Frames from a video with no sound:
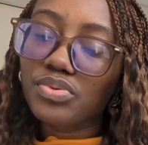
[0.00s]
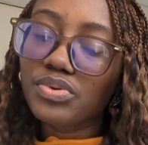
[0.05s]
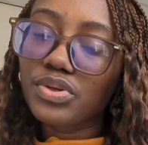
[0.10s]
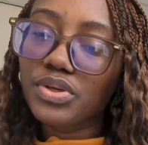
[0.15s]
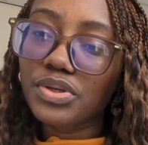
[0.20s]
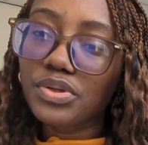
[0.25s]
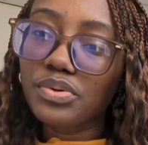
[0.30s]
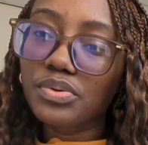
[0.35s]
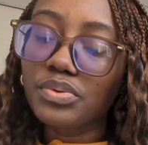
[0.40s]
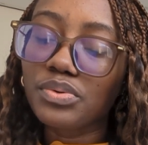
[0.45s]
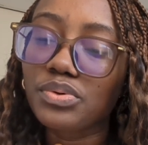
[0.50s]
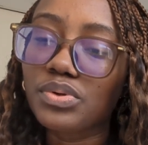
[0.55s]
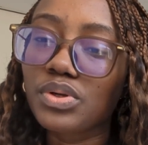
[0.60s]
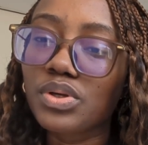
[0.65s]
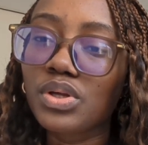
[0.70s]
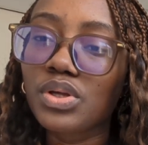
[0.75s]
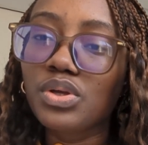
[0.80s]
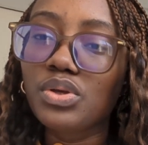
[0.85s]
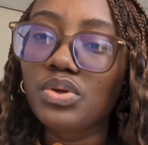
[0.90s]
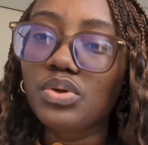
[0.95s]
You
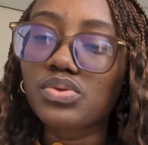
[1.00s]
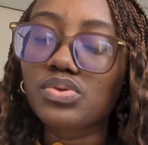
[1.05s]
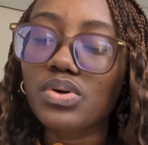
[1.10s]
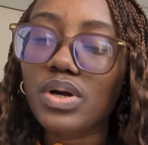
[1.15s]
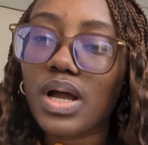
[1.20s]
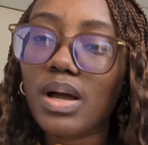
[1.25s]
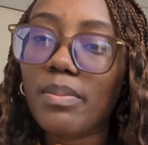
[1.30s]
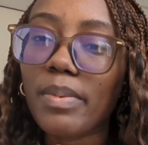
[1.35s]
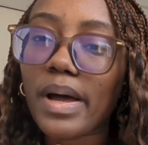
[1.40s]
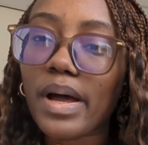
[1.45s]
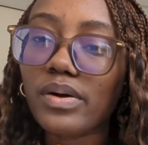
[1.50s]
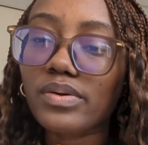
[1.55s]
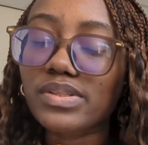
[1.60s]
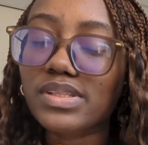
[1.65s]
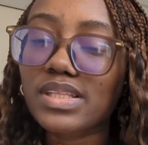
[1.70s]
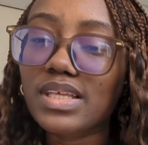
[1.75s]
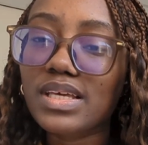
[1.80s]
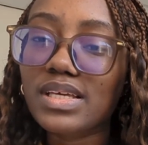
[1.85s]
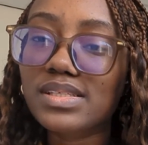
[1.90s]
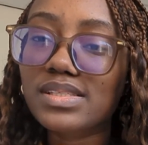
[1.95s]
talk about
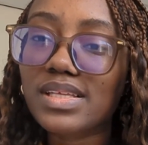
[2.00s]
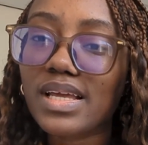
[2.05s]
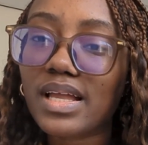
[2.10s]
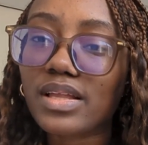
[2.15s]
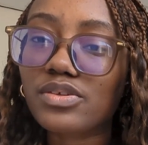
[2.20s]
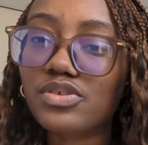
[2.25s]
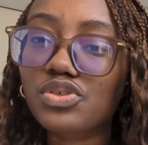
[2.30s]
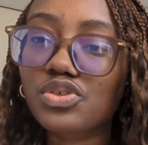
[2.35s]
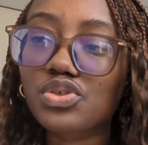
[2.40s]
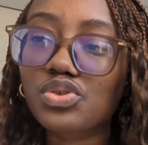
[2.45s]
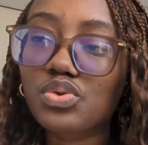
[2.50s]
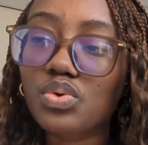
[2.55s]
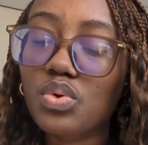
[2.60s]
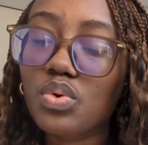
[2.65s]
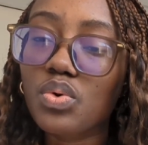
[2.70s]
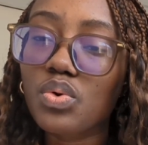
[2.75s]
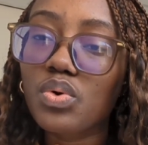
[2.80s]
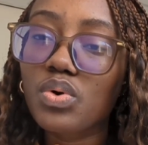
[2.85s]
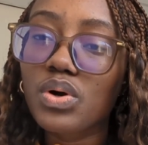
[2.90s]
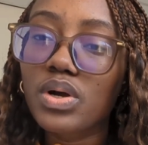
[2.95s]
things that
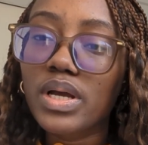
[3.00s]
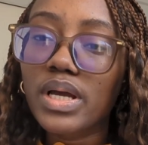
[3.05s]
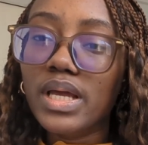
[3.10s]
show